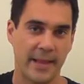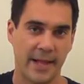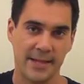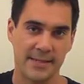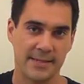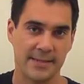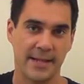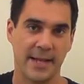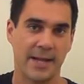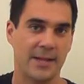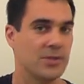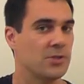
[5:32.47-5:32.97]

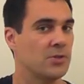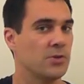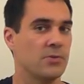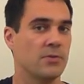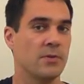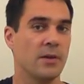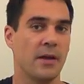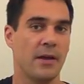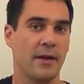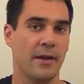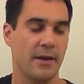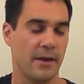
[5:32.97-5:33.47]
that's not true.
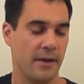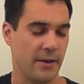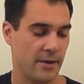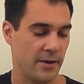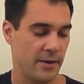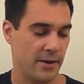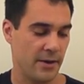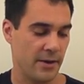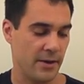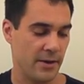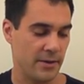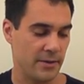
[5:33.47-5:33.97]

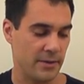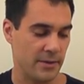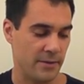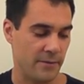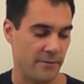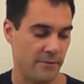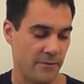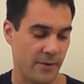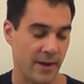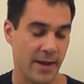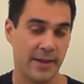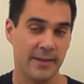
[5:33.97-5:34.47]

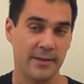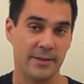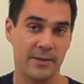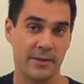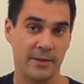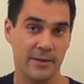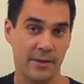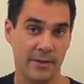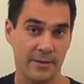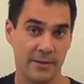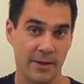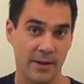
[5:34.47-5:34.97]

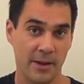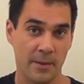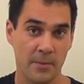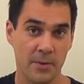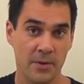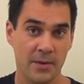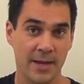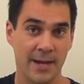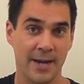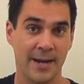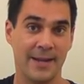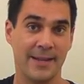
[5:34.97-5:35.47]
The
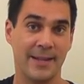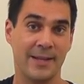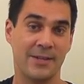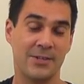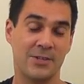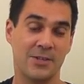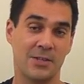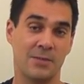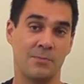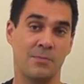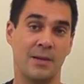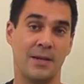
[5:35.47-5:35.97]
number there, it
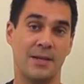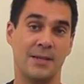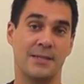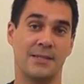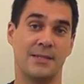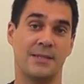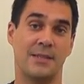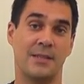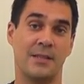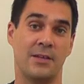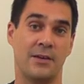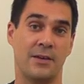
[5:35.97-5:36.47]
just means
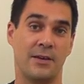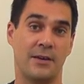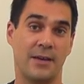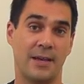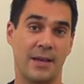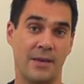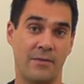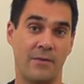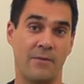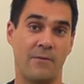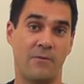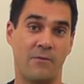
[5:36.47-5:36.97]
the
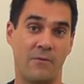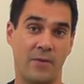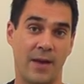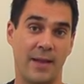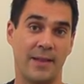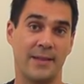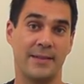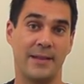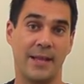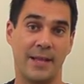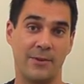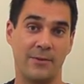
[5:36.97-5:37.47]
given
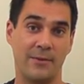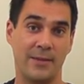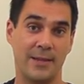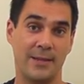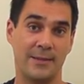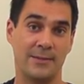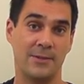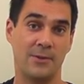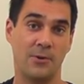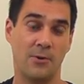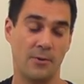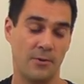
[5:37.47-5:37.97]
fret that you
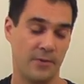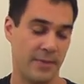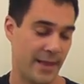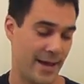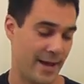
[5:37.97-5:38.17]
need to hold